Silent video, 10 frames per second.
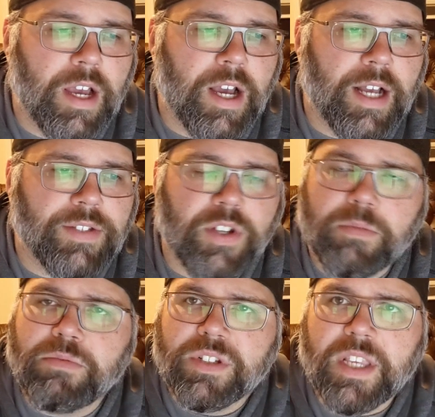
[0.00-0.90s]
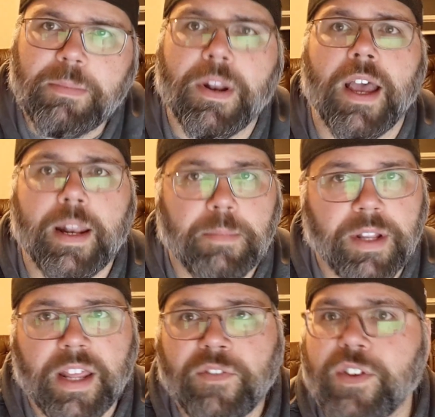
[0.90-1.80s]
Uh, so just keep an eye on it,
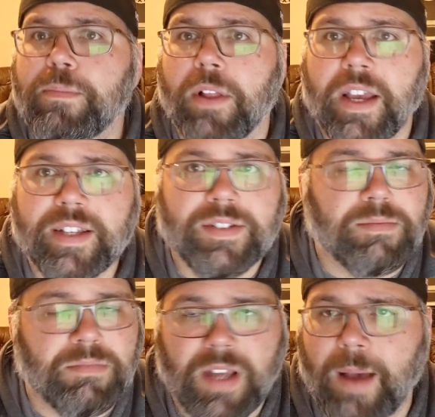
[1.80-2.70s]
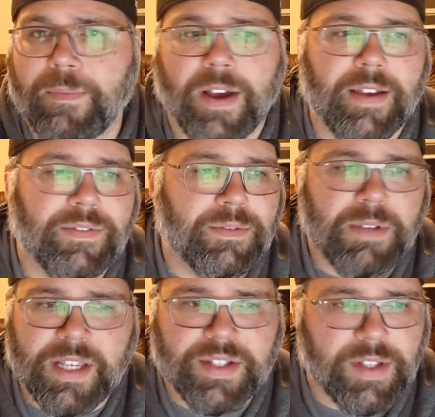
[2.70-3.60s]
but if he plays, top five,
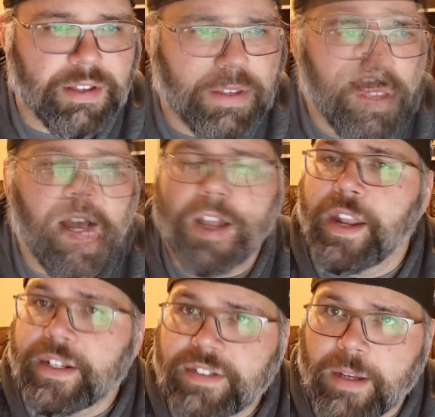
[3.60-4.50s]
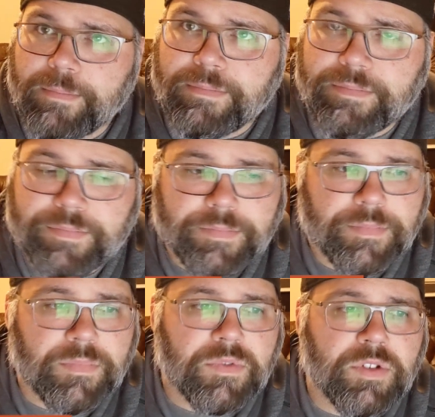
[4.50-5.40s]
easily. Uh, next up,
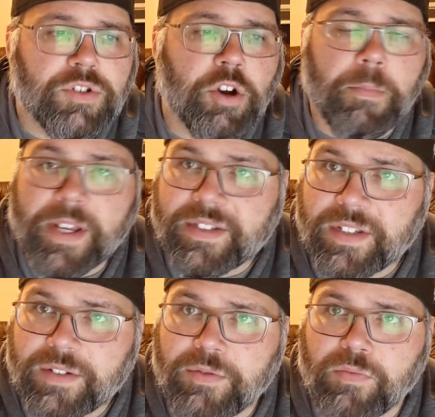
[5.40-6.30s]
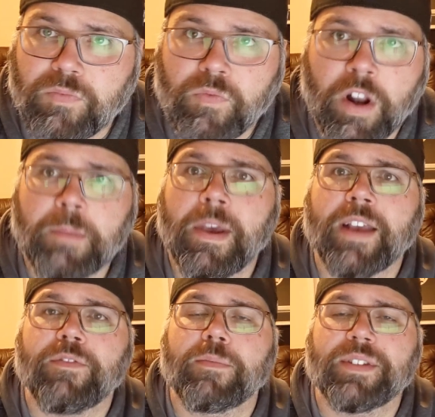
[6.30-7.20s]
Joe Mixon, running
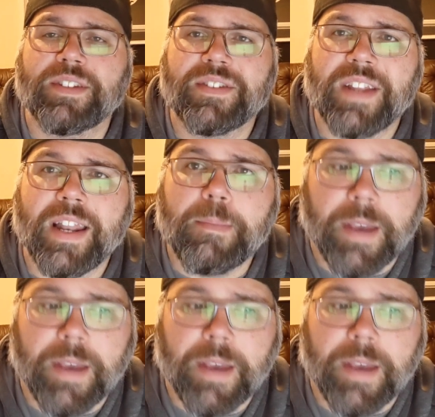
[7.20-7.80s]
back from the Cincinnati